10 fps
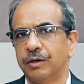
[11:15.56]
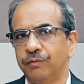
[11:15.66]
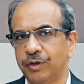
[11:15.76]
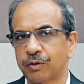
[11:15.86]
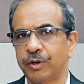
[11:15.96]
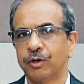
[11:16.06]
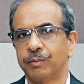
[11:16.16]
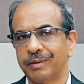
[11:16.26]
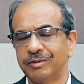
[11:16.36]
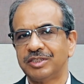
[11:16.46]
we are quite
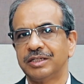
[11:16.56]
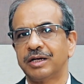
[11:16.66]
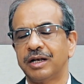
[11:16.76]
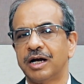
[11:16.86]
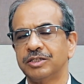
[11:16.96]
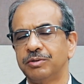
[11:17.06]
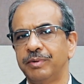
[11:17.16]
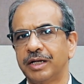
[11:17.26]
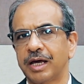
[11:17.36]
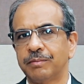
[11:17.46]
optimistic that large and
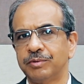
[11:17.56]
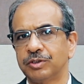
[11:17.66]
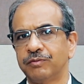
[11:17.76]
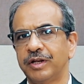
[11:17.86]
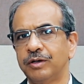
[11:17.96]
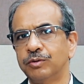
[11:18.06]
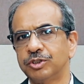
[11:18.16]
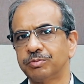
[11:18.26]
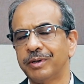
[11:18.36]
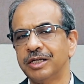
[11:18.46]
mid-cap is a very
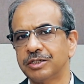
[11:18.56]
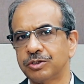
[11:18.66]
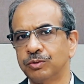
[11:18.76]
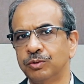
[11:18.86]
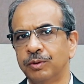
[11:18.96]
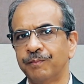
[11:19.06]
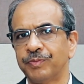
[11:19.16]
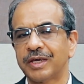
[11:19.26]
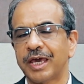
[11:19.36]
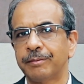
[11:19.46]
good space to
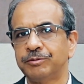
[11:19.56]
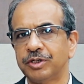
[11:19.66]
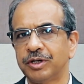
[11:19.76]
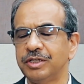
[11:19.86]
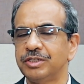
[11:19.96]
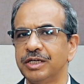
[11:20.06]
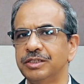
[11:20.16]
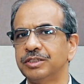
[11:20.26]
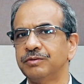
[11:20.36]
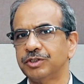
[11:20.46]
capture the
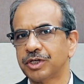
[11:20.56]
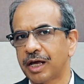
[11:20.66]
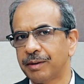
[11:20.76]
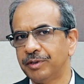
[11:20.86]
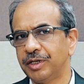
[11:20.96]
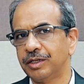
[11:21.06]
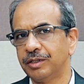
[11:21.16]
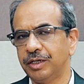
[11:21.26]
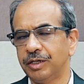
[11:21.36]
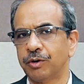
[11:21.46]
changes which are happening
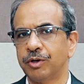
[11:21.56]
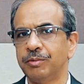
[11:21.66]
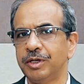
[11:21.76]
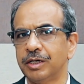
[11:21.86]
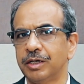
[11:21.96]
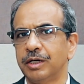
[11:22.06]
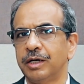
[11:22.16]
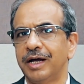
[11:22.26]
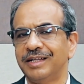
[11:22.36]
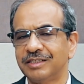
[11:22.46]
in the economy.
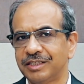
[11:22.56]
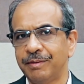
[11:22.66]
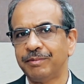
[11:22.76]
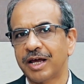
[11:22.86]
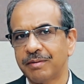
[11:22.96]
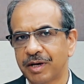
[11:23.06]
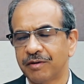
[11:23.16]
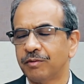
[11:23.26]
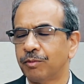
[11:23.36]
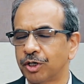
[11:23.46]
At the same time,
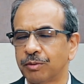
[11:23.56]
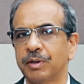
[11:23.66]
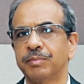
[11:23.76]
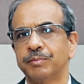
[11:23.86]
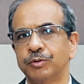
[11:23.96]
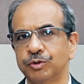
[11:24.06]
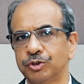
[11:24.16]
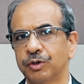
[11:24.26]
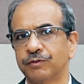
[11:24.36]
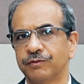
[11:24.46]
have a bottom-up
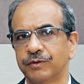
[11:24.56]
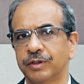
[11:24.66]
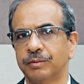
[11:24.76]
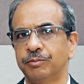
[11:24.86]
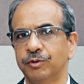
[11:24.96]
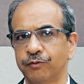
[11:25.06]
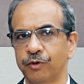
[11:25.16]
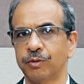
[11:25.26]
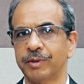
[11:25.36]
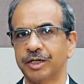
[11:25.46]
approach of
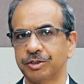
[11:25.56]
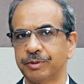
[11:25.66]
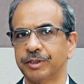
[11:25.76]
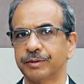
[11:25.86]
portfolio management.